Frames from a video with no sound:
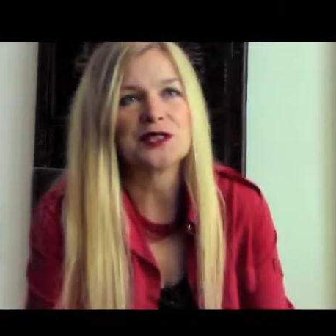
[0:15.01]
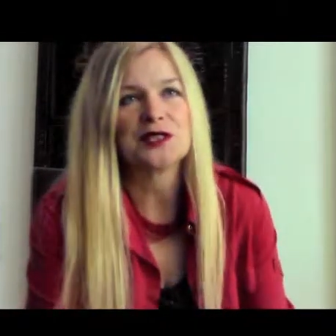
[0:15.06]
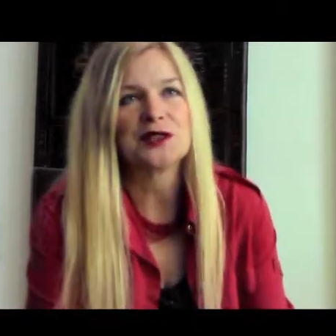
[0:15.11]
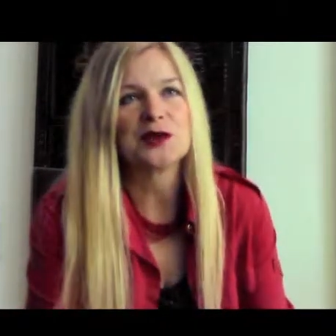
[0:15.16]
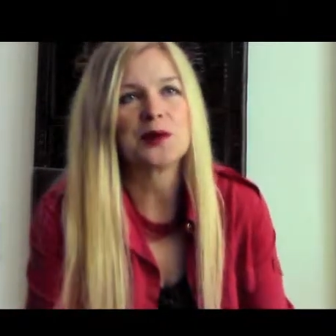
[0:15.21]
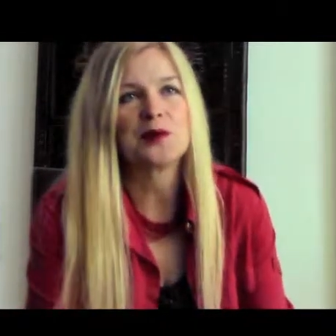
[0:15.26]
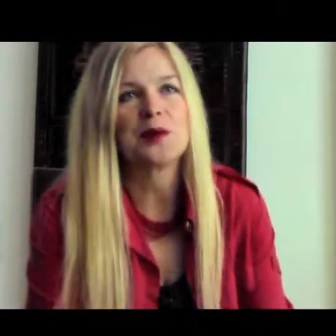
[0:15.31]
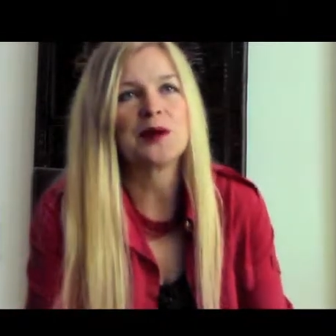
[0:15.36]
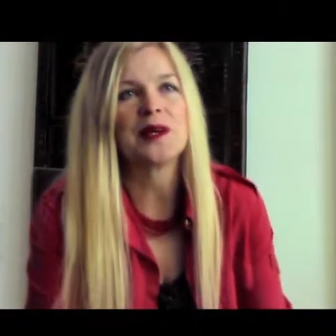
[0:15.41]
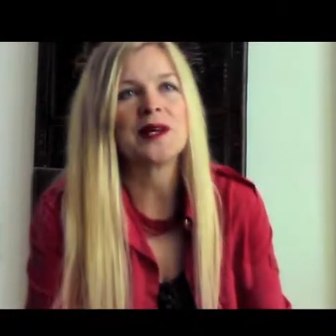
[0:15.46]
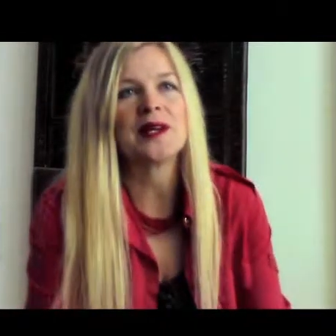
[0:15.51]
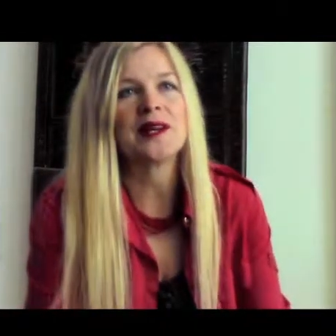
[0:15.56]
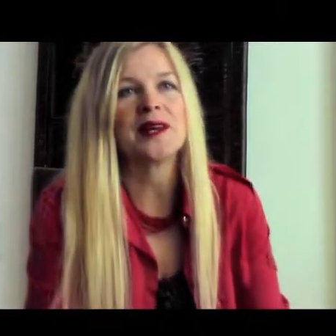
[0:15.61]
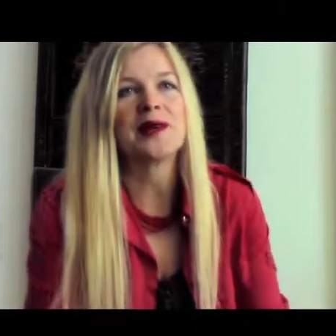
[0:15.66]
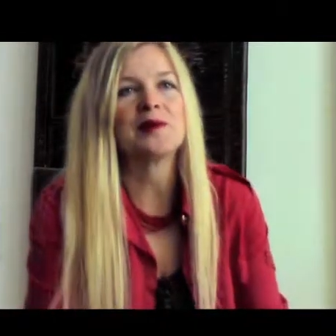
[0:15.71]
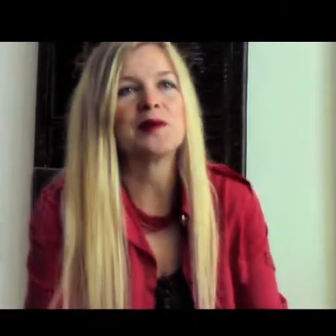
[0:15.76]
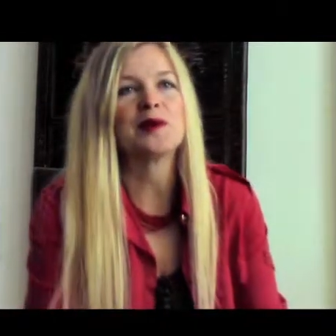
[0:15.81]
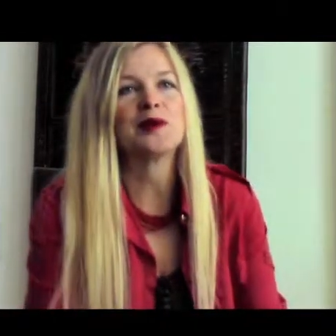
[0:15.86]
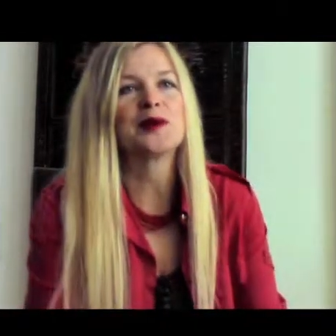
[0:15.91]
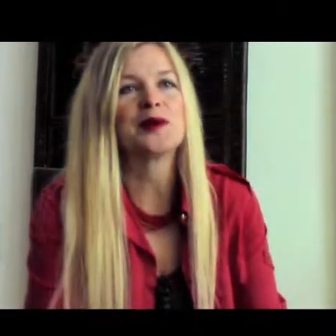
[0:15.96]
So being
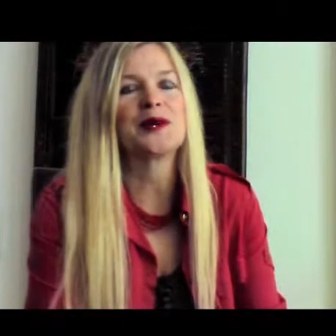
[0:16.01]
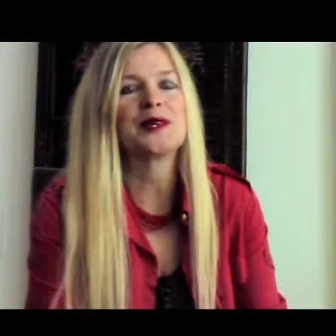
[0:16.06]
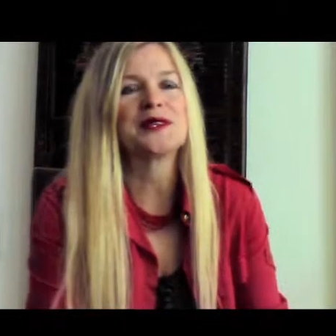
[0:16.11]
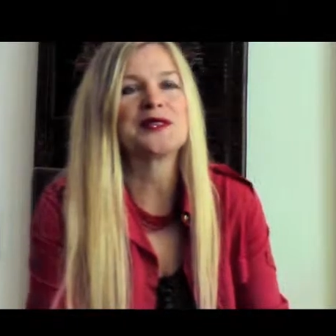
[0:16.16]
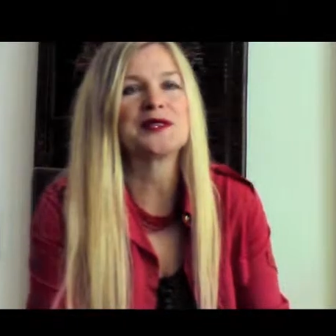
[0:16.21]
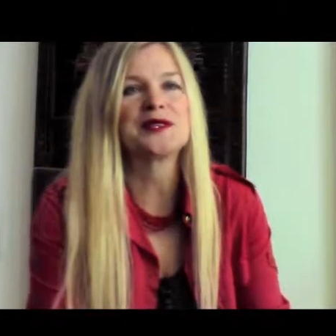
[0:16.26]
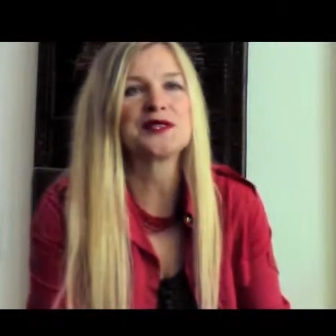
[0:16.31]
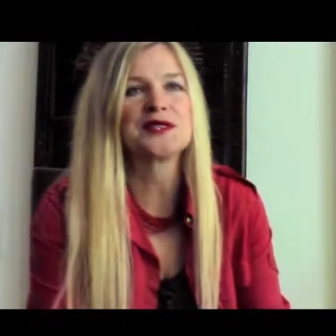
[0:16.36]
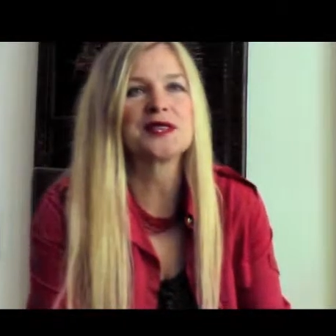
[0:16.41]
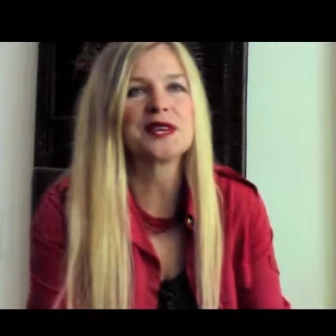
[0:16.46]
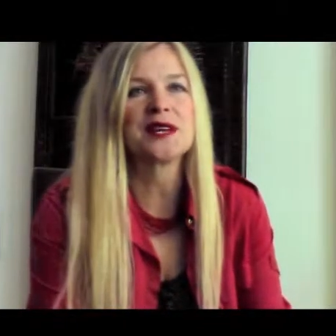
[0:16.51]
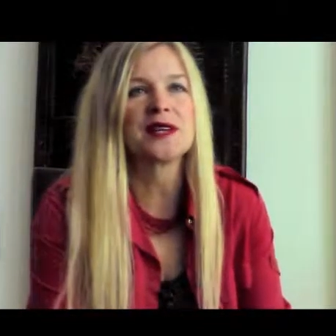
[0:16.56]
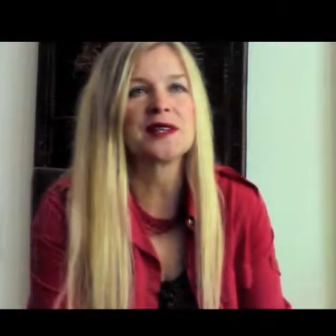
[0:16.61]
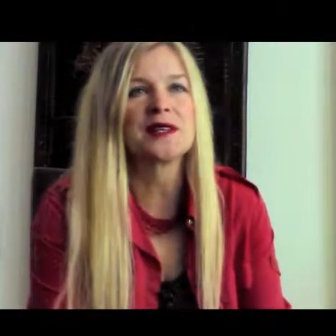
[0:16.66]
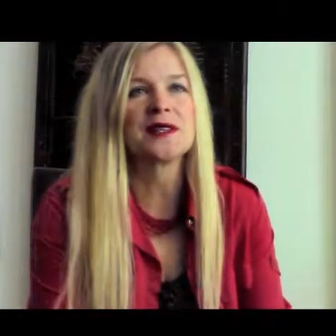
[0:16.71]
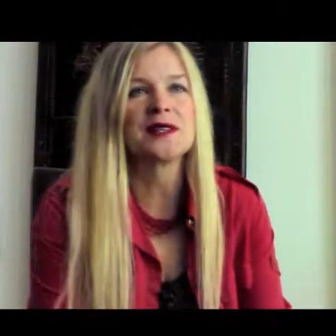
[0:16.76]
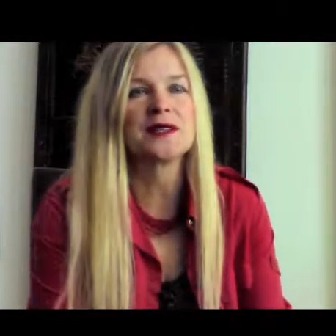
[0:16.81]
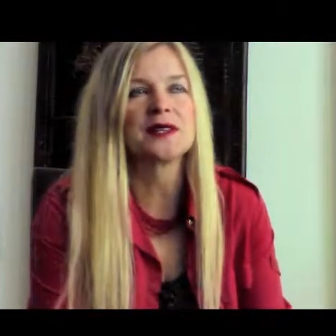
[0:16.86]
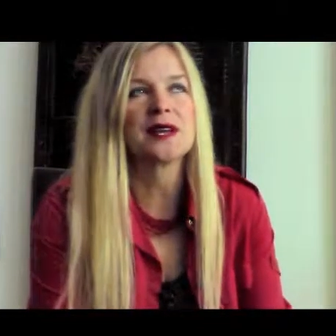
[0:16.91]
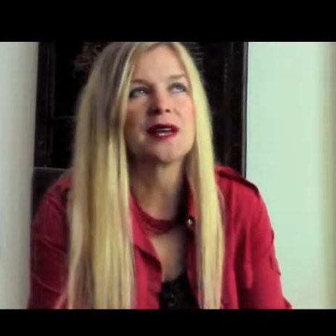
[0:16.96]
able to
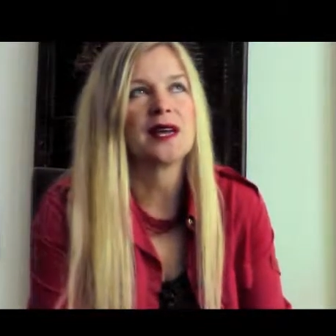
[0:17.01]
understand